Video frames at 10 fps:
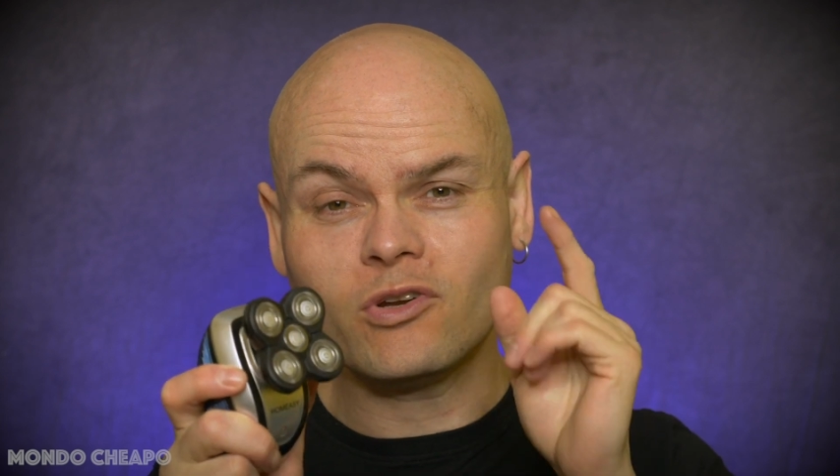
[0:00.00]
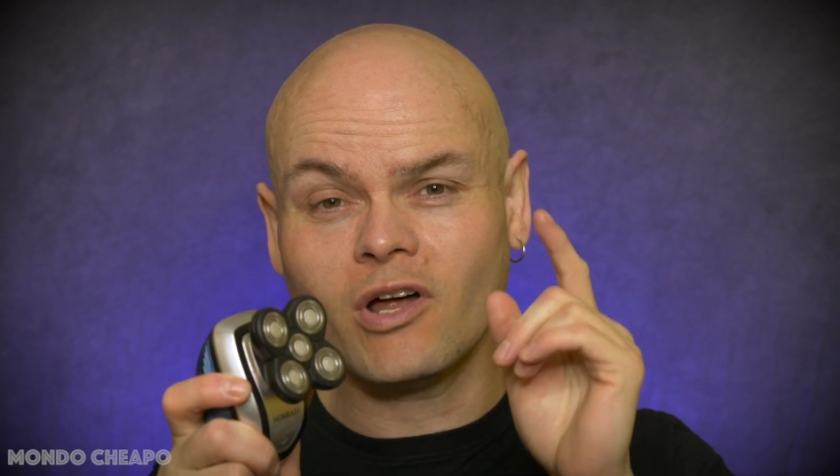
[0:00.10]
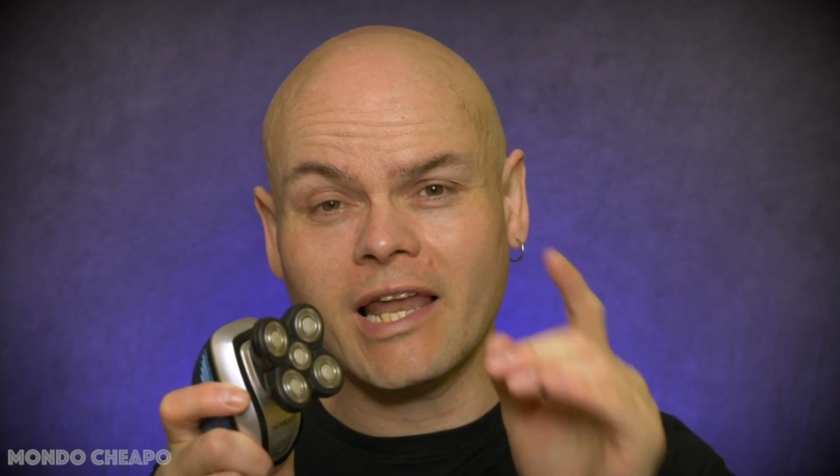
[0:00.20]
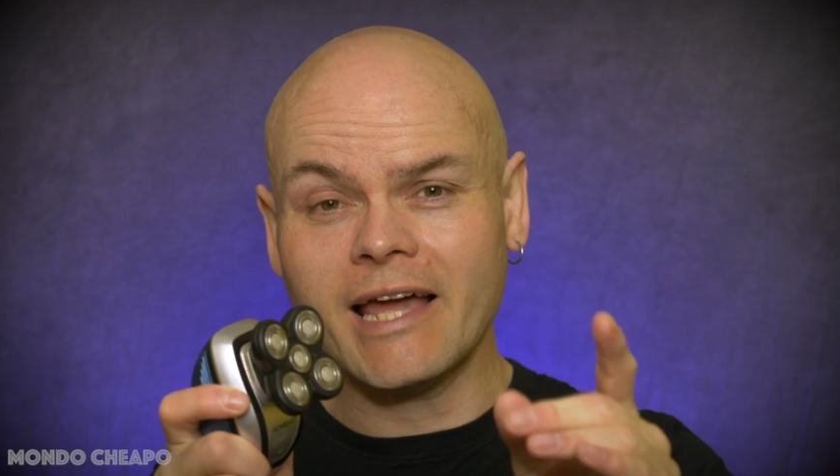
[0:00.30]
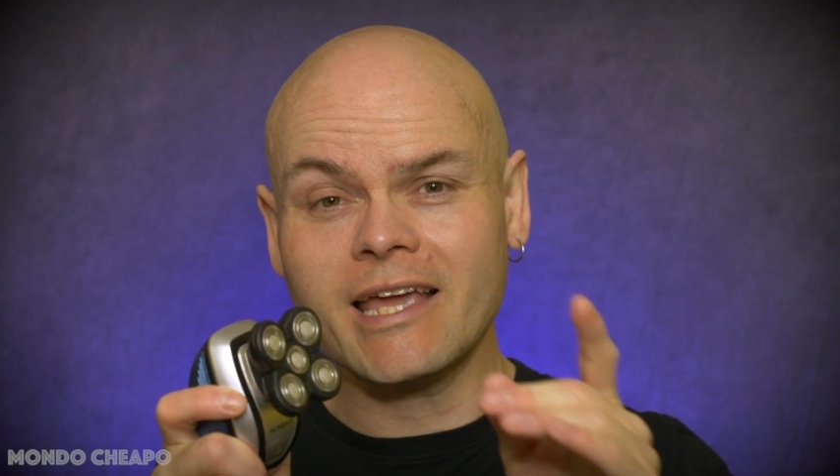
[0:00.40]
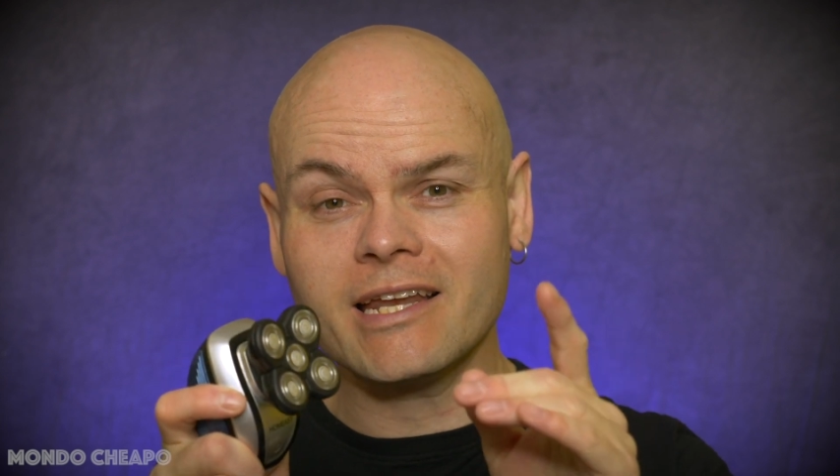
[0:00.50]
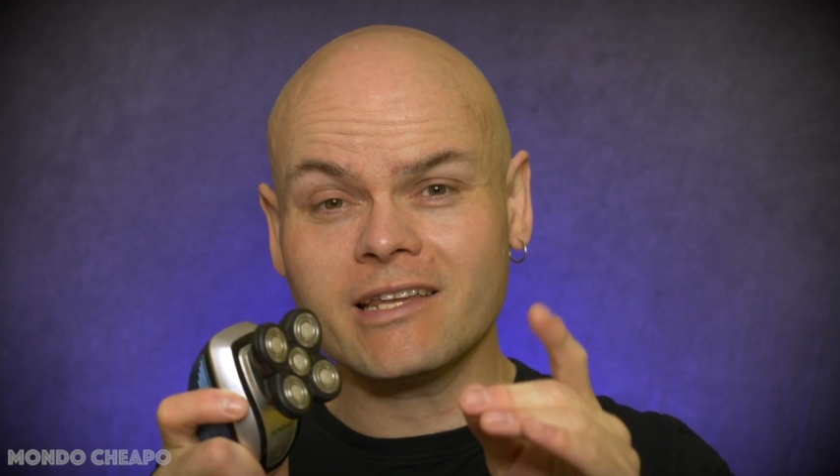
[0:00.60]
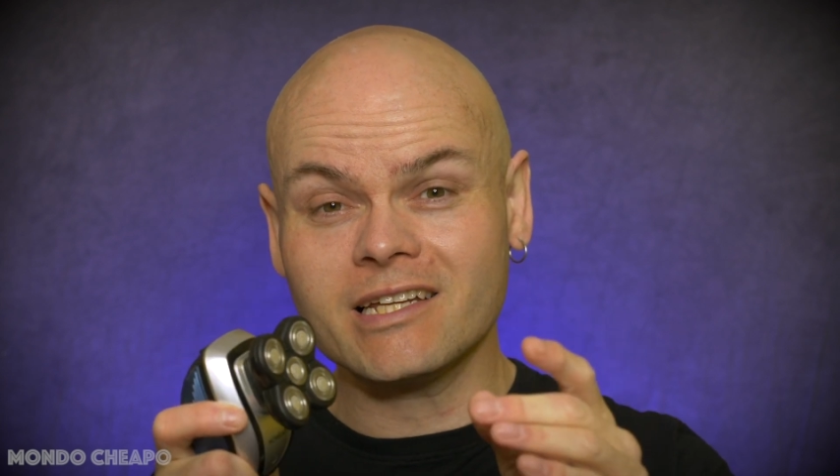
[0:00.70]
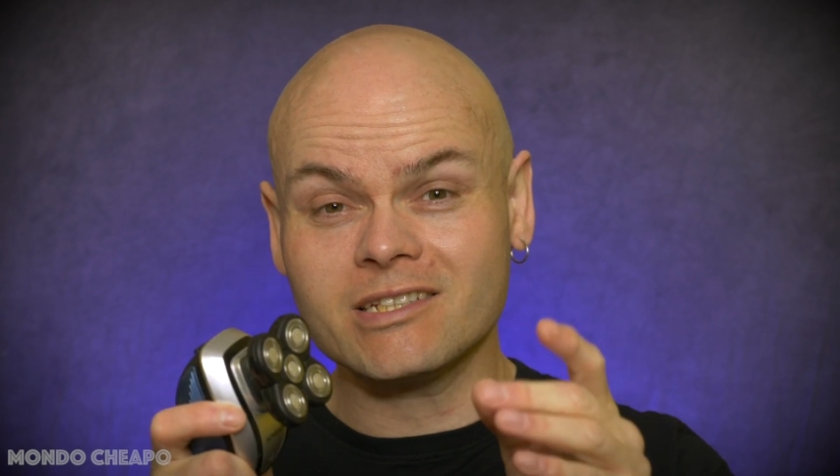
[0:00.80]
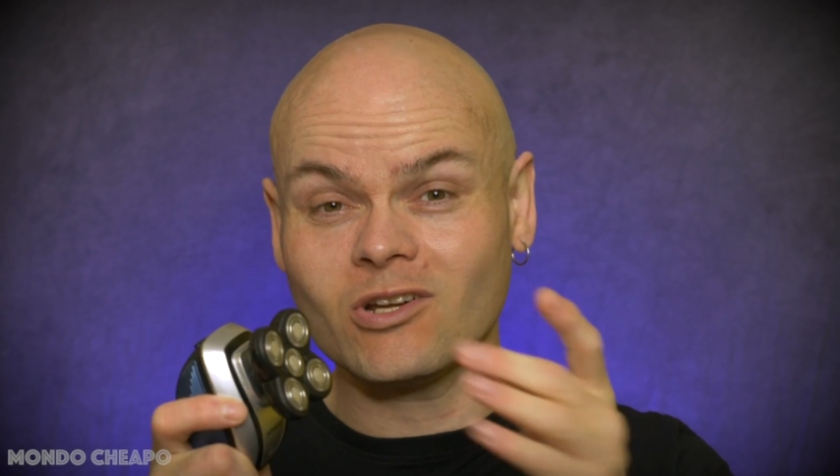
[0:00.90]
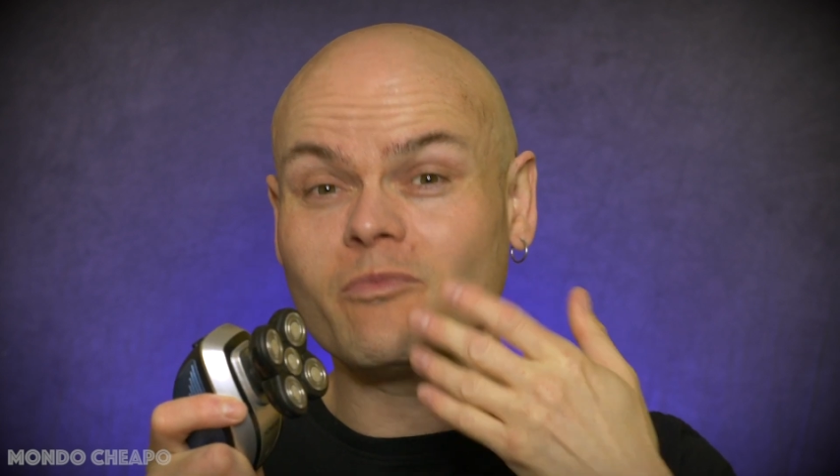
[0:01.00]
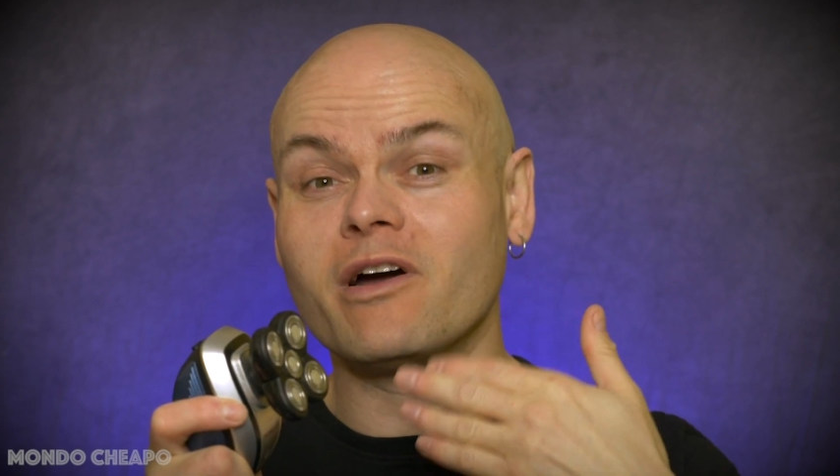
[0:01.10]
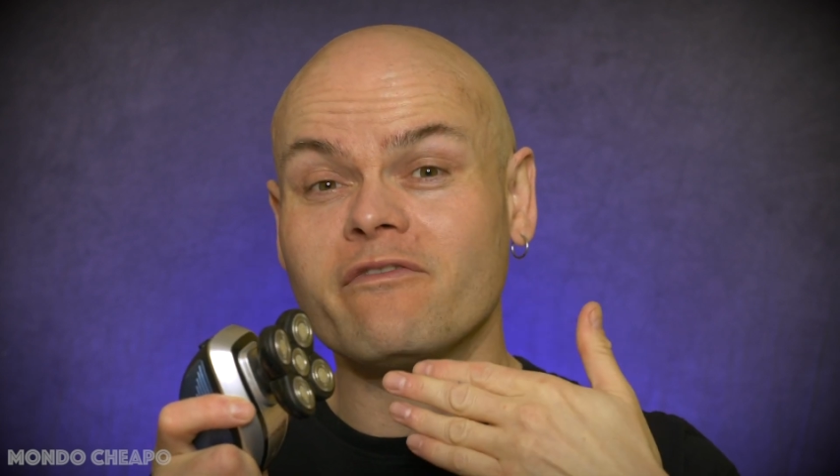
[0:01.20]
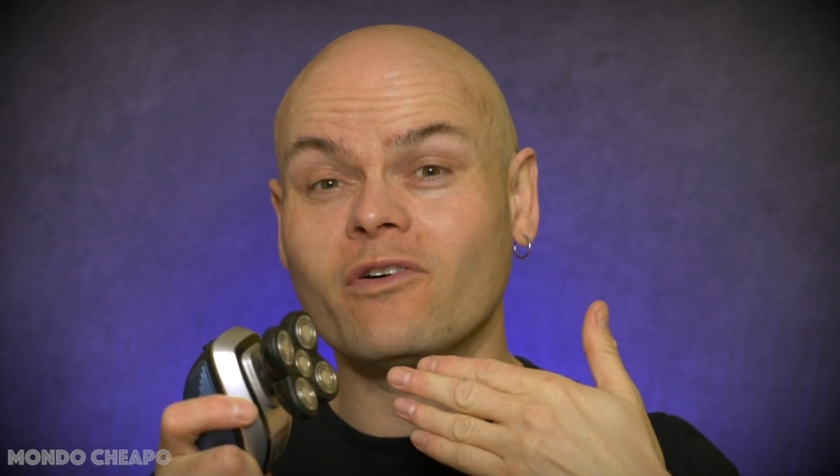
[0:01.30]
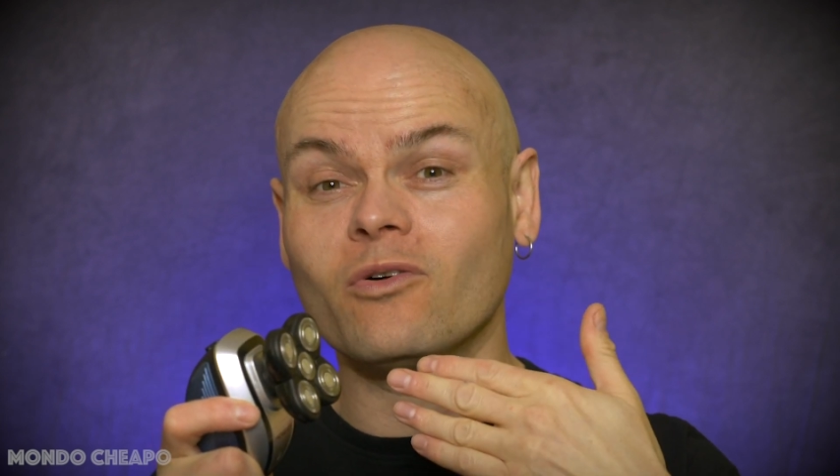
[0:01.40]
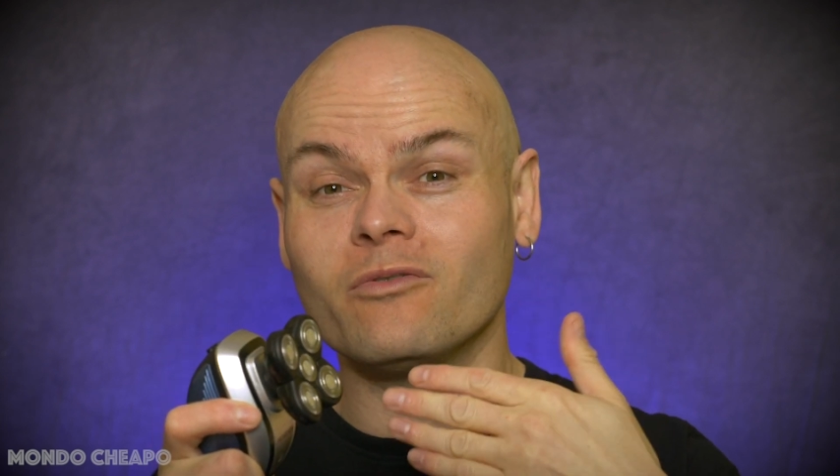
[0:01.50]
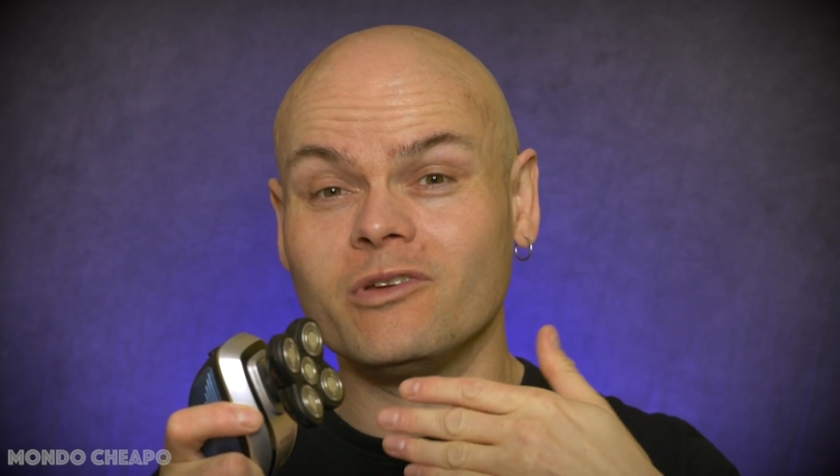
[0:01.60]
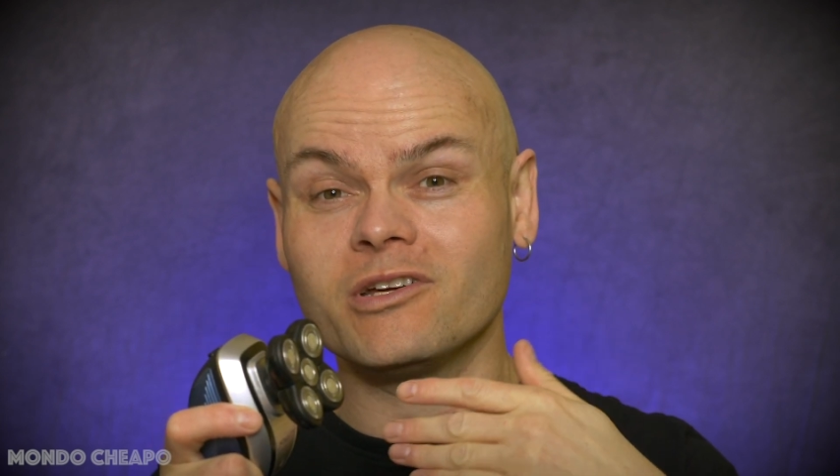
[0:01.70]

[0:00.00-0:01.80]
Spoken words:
not like it, that's not my fault.